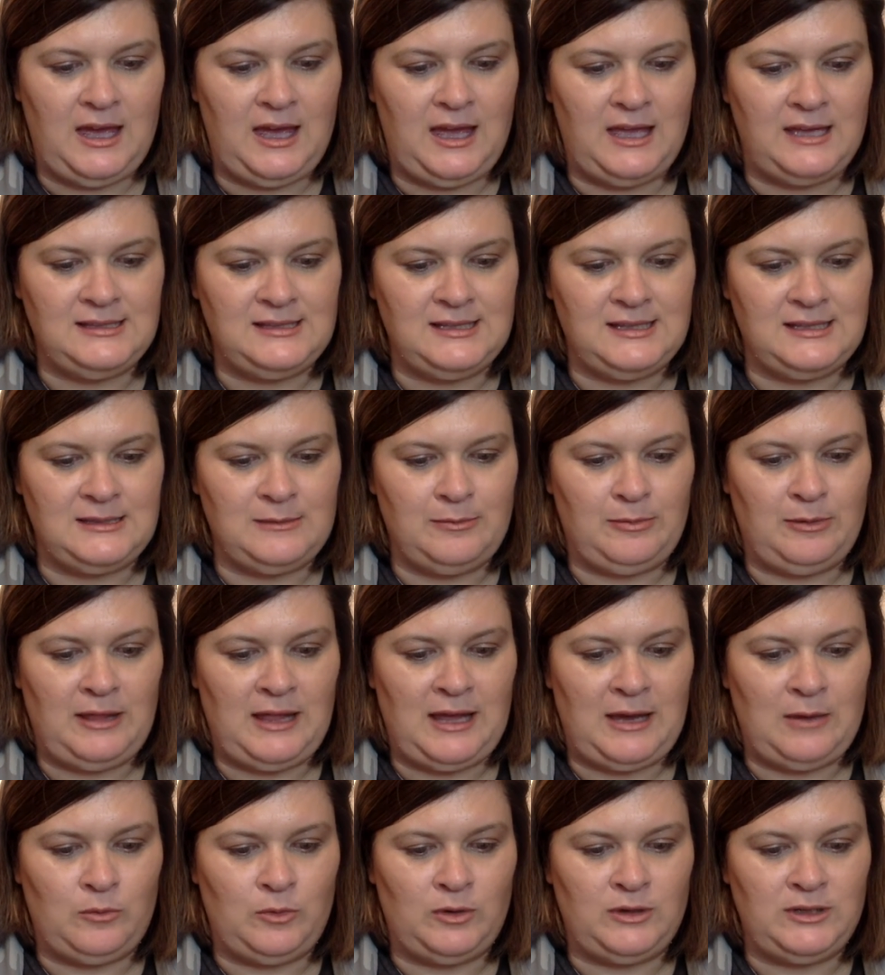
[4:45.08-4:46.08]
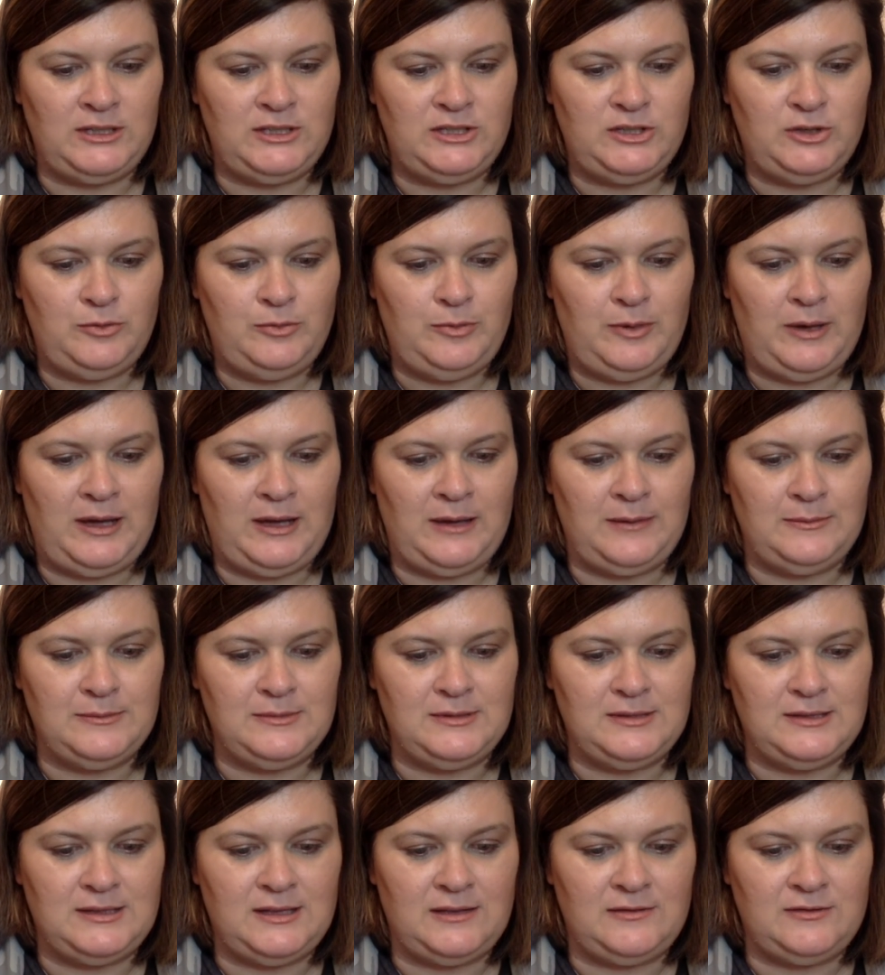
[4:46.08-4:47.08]
it says apply 1 to 2
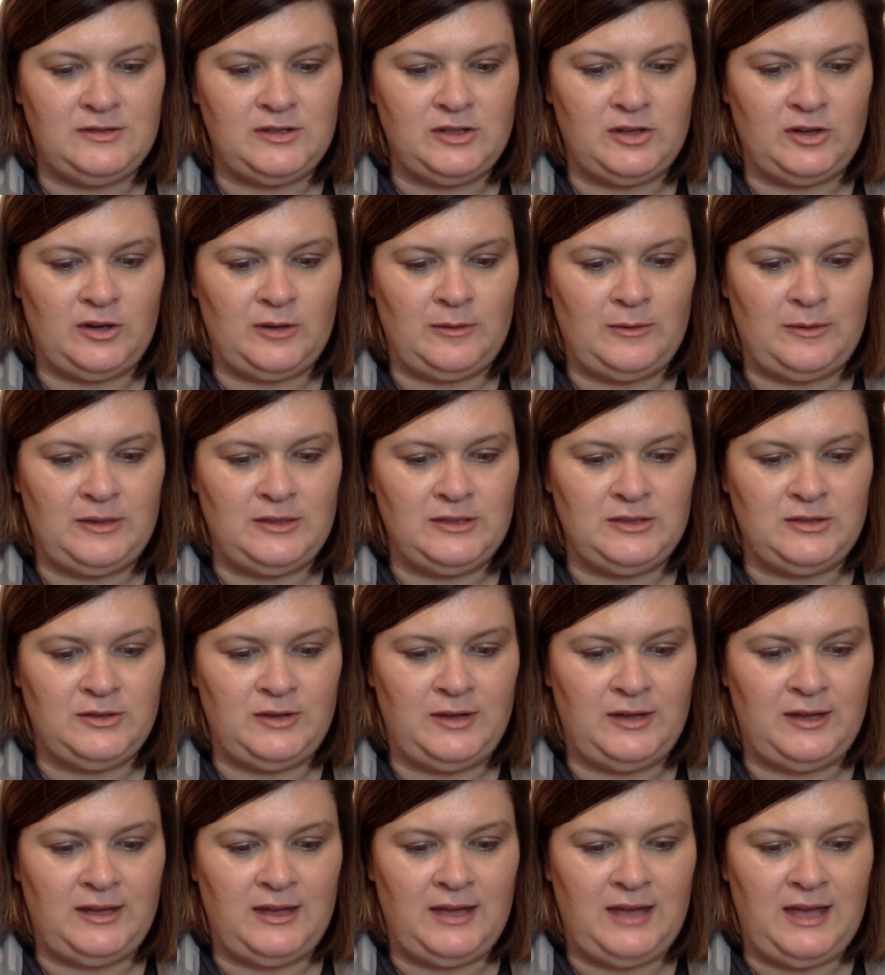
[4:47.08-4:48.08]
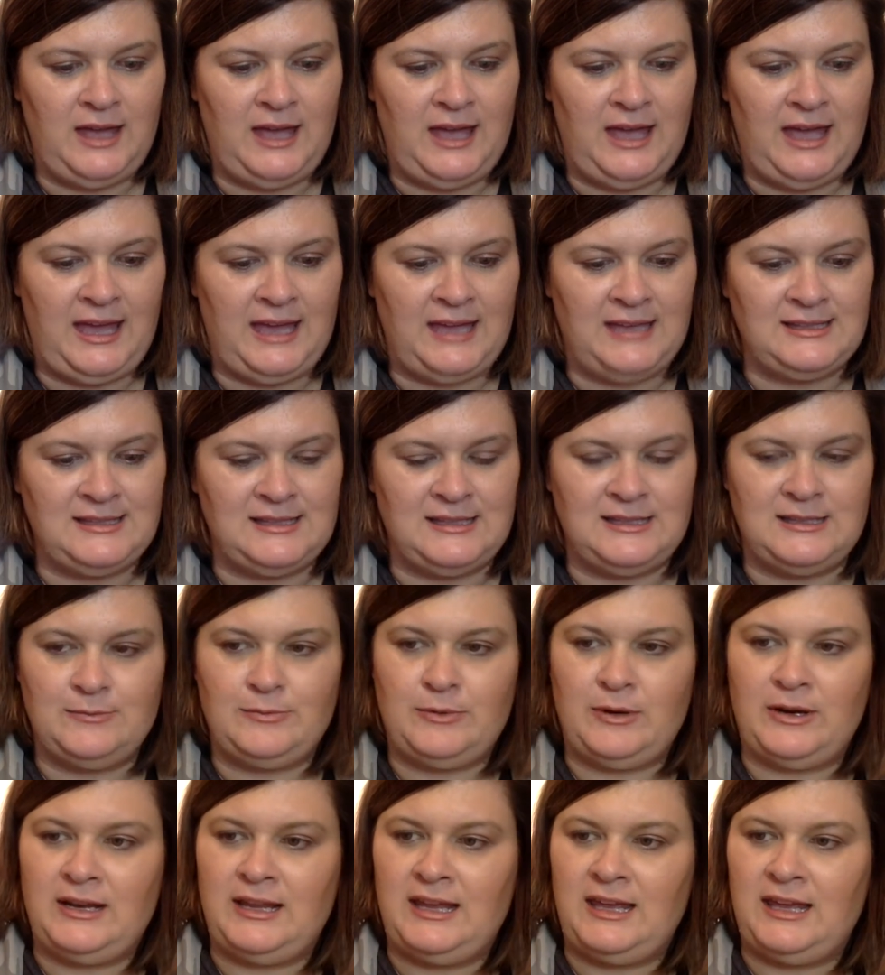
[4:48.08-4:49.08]
pumps of serum onto hands and
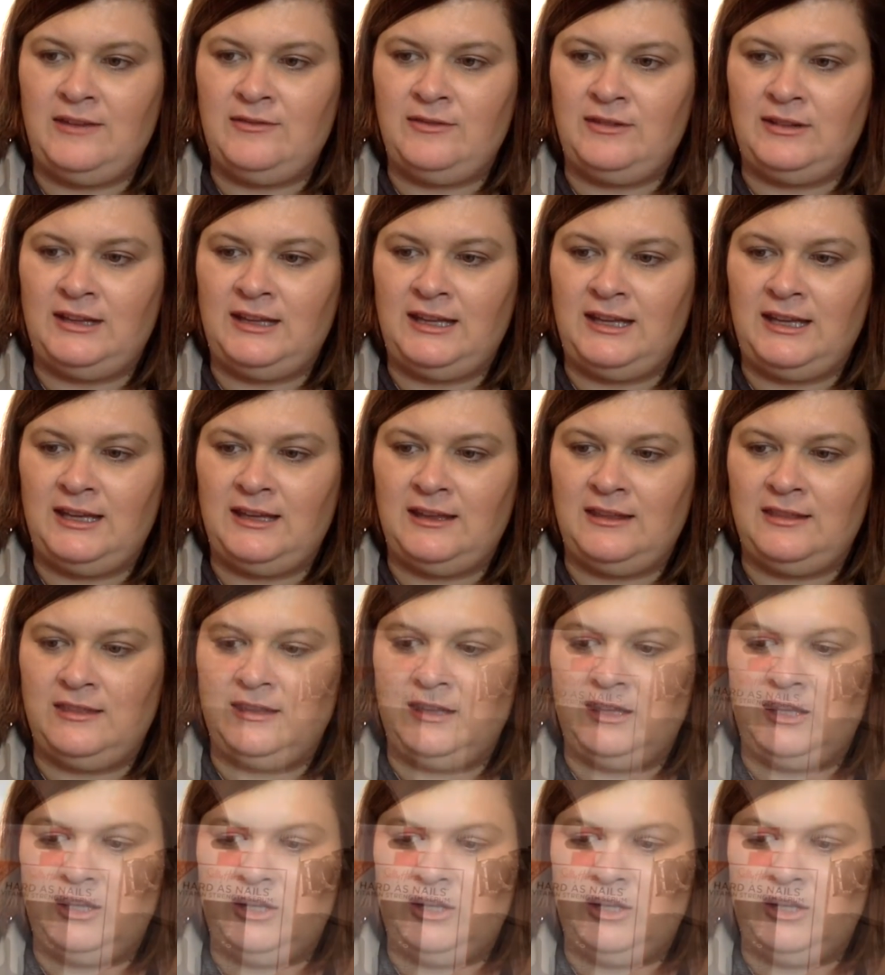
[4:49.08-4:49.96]
spread evenly in the